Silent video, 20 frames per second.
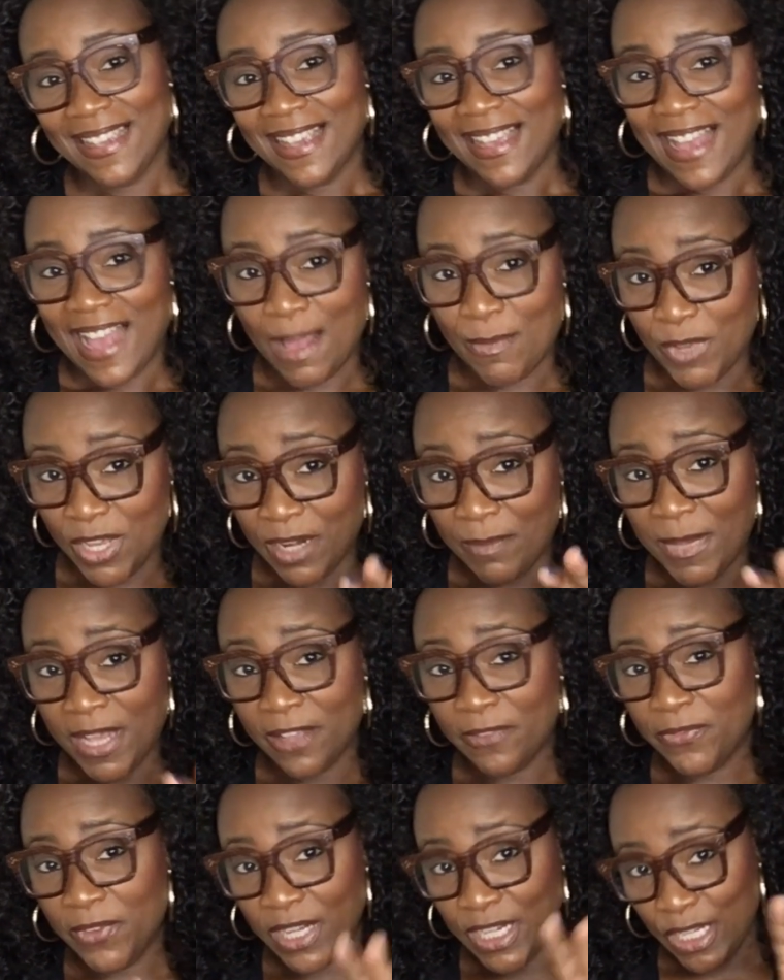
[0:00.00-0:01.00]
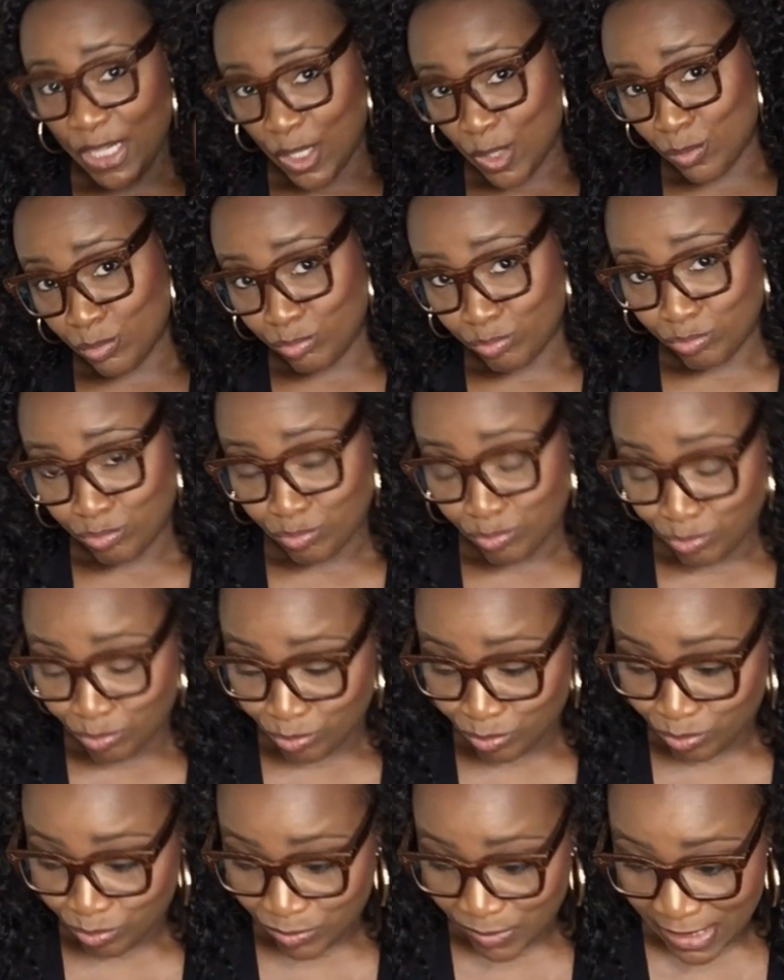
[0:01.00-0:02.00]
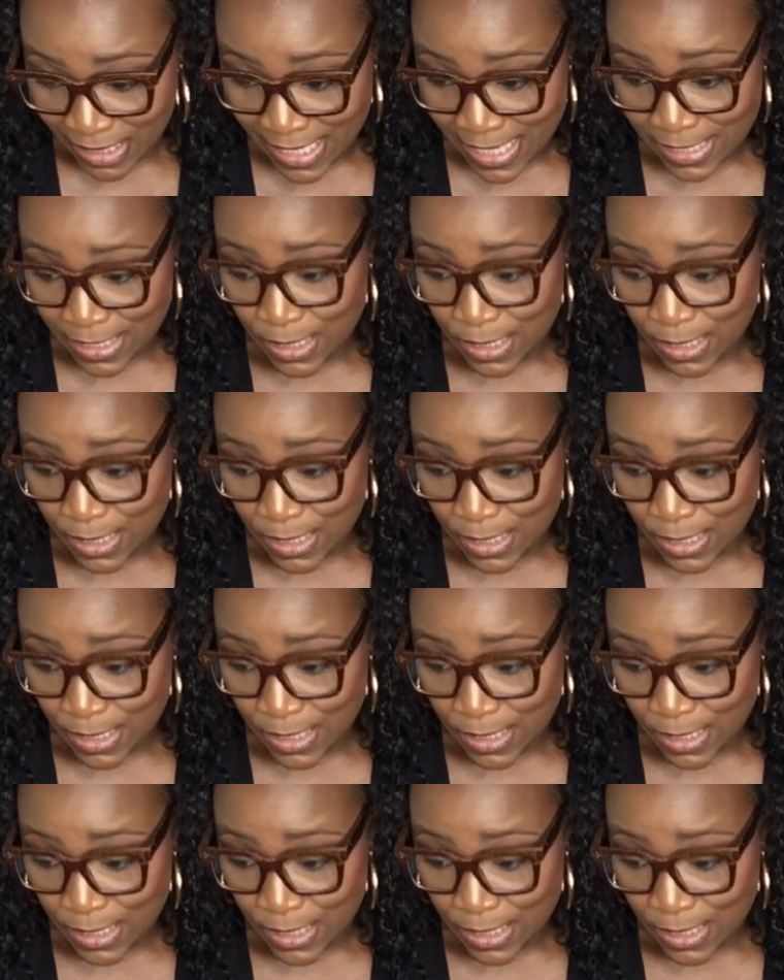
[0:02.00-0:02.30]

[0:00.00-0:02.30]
I'm going to make a video. And at